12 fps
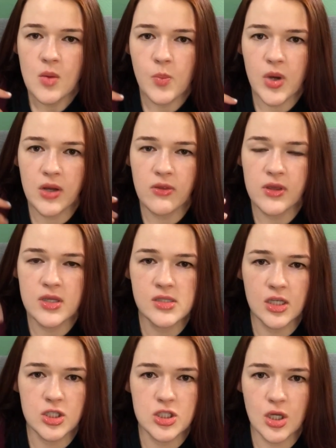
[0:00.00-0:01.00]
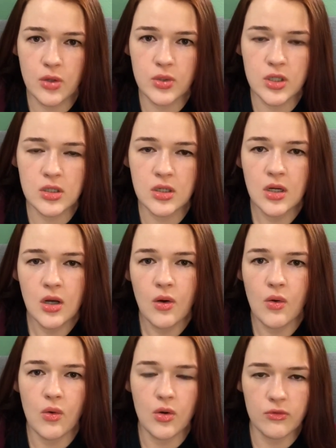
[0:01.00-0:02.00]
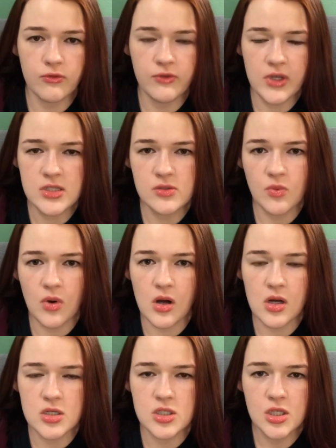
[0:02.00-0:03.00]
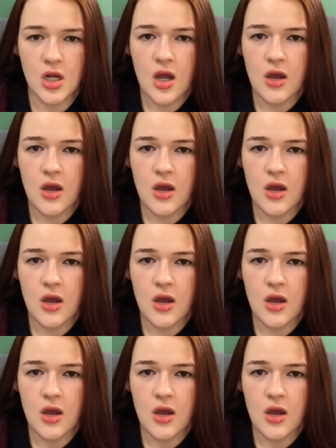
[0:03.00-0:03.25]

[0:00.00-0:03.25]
But in things like toner or face wash